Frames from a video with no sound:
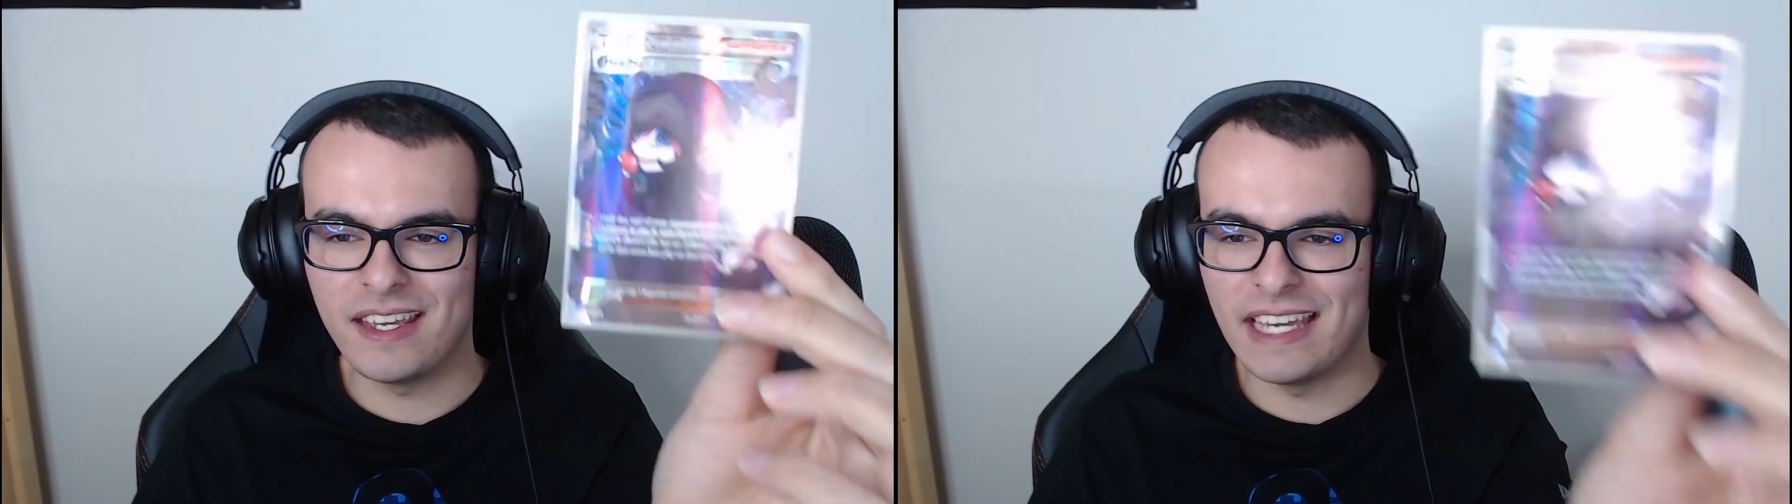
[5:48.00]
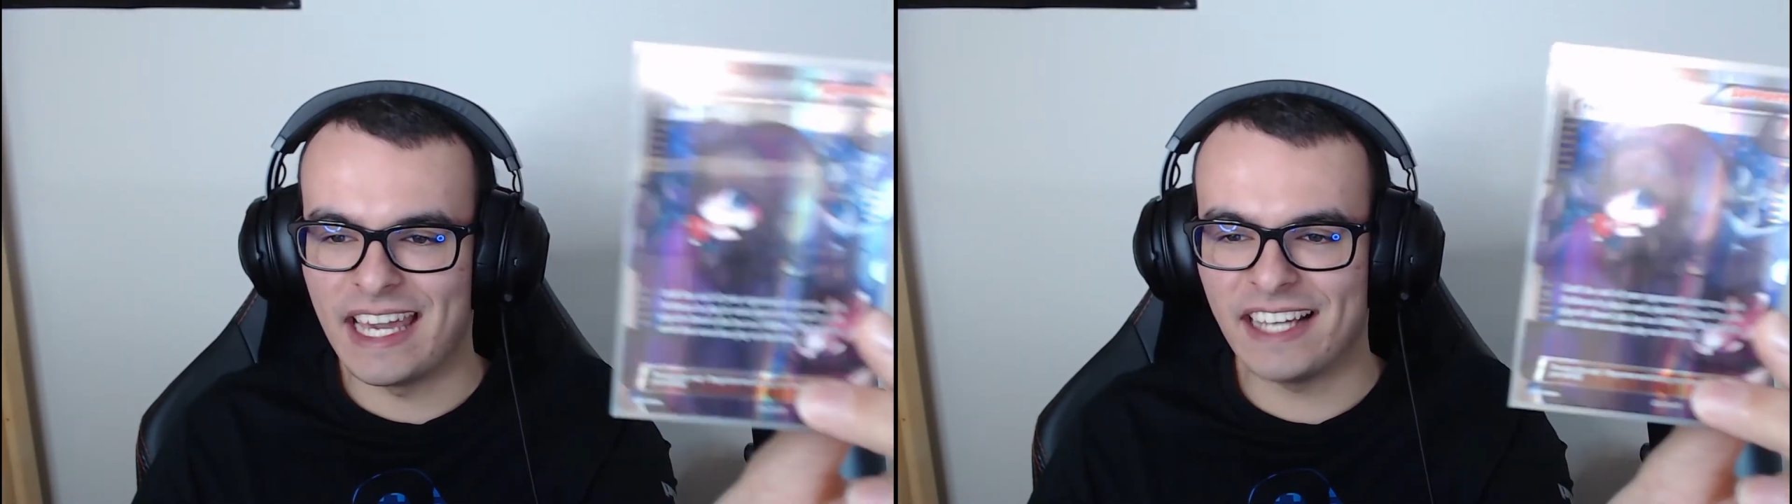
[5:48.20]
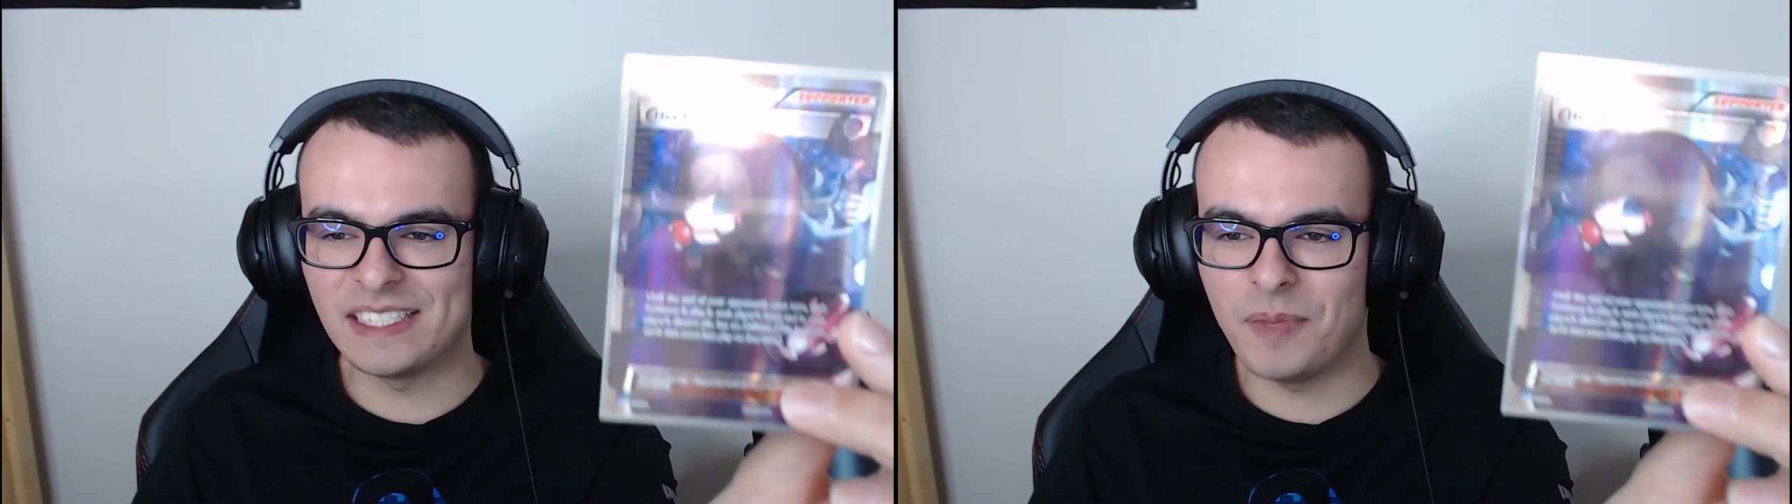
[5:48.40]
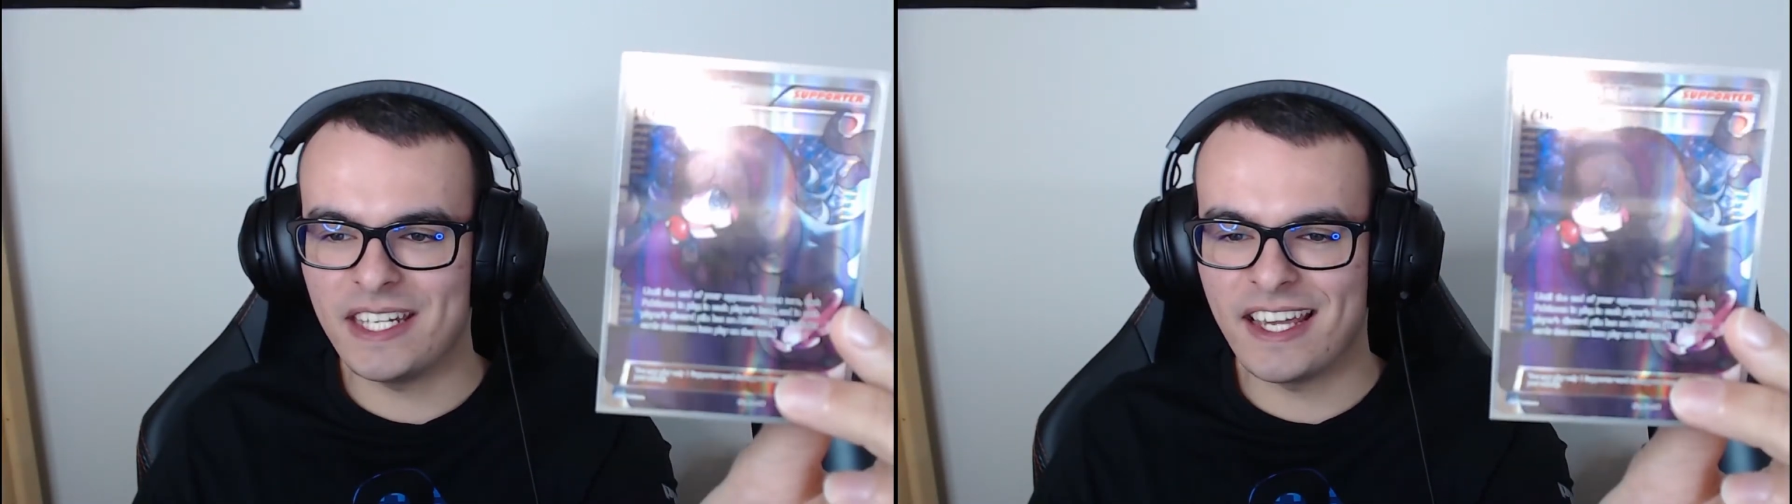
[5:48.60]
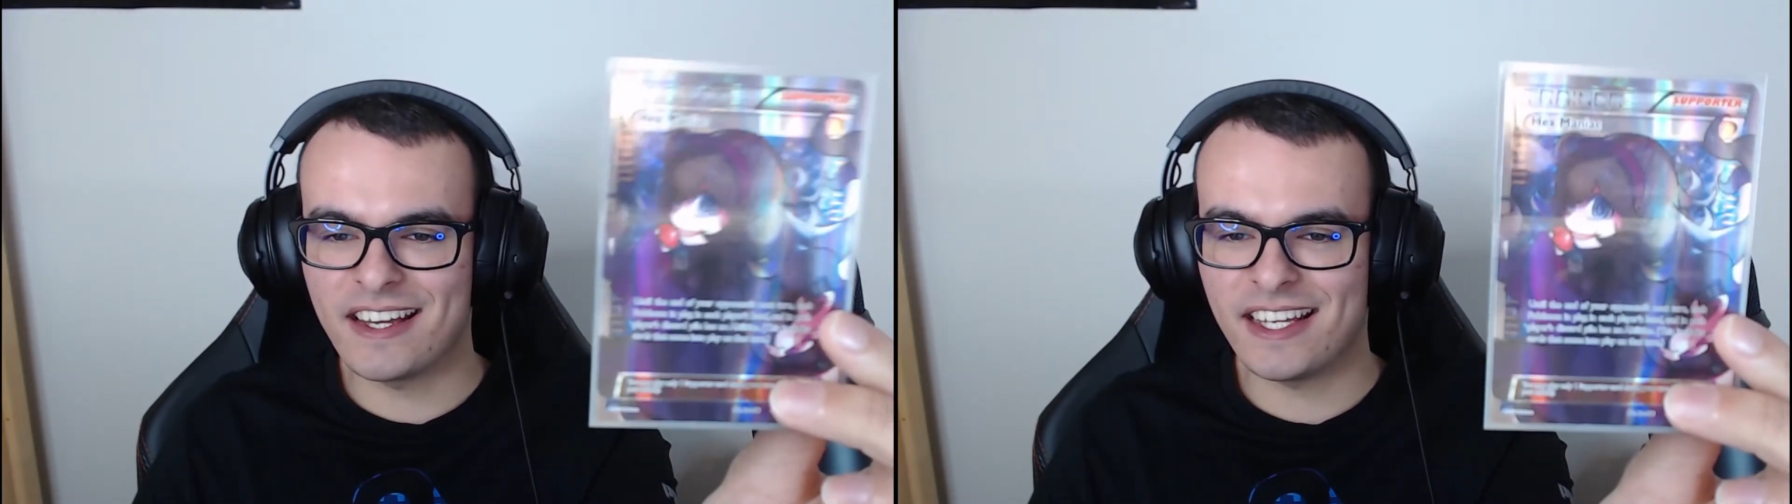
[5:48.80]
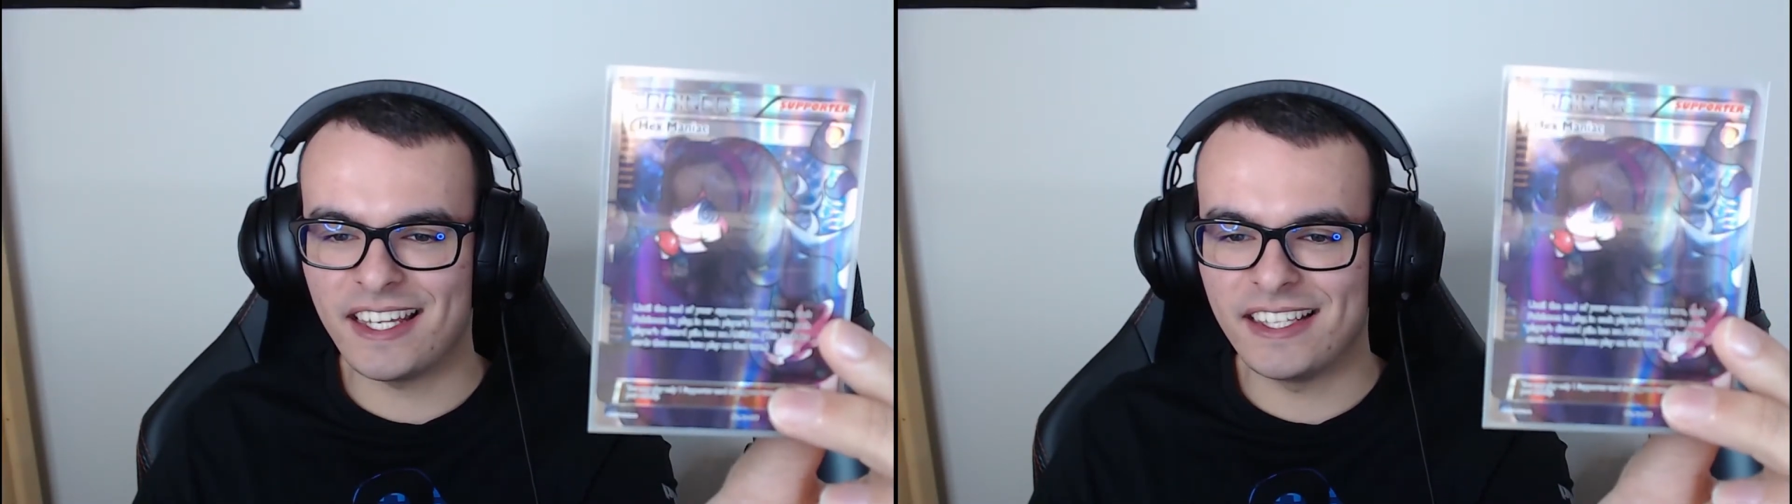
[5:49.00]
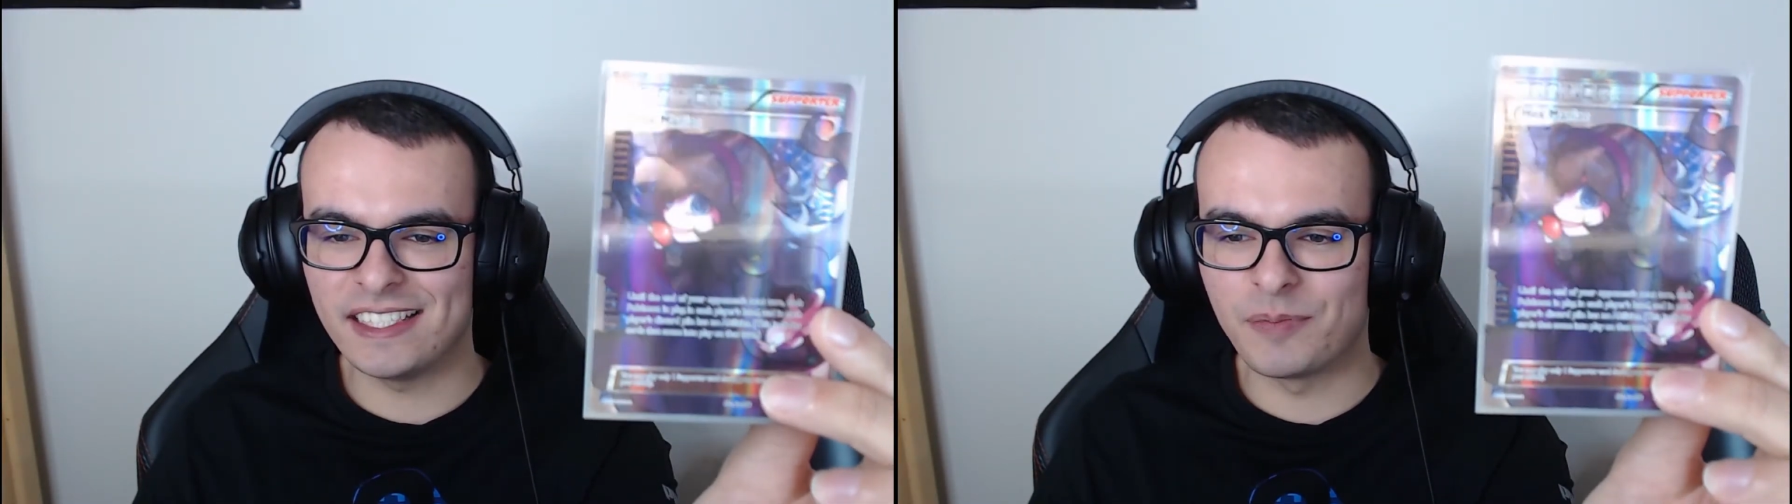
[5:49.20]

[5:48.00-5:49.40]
Hex Maniac is